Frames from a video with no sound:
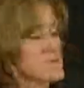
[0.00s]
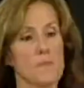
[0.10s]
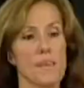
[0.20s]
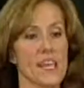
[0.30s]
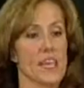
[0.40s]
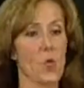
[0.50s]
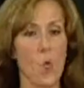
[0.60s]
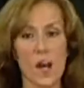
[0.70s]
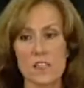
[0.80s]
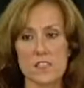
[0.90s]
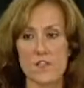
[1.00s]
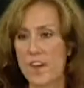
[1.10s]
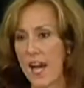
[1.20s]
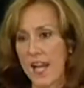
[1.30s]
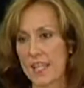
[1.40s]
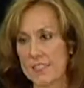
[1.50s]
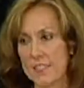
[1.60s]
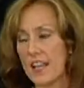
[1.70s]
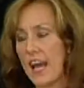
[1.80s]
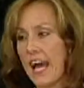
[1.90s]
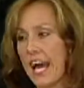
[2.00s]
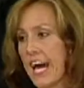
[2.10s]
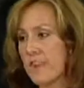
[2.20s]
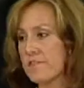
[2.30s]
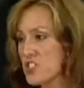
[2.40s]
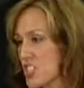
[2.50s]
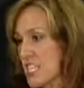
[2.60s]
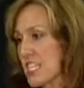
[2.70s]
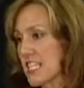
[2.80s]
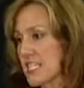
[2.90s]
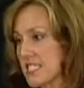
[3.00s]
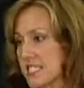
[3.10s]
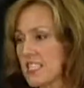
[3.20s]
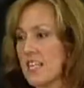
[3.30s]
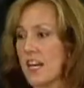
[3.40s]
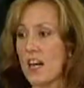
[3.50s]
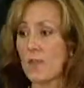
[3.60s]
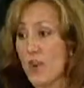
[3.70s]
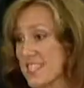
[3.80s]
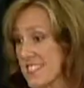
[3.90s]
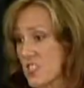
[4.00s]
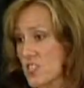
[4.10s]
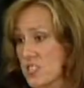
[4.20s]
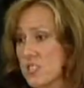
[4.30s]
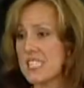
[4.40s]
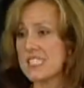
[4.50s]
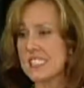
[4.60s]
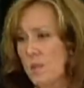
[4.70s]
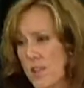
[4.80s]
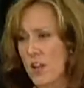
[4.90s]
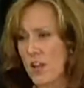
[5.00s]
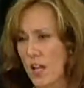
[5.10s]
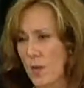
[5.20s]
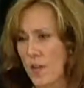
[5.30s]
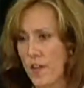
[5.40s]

Make it well-defined. Have cheese, pretzels, something along with